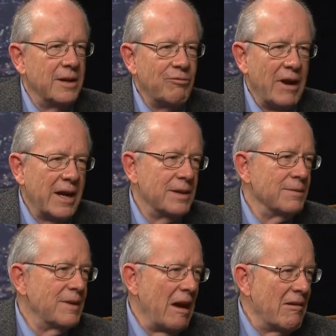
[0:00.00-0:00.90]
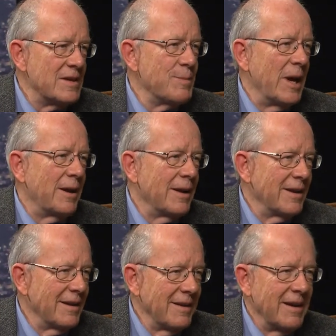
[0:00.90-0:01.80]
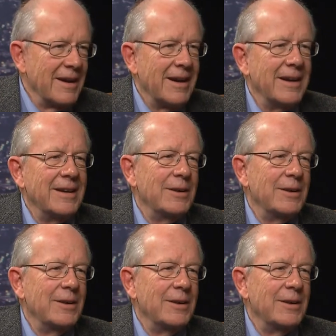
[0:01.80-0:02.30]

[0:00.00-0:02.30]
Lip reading: attractive, charismatic guy